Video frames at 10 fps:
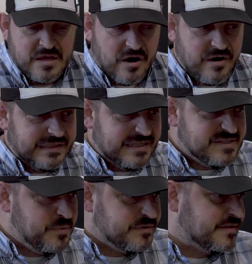All right, let's
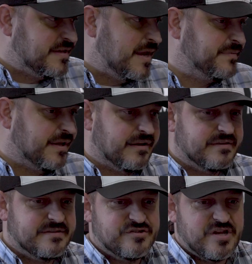put the tape down.
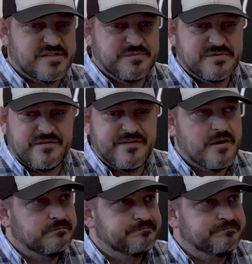Let's check some stuff out.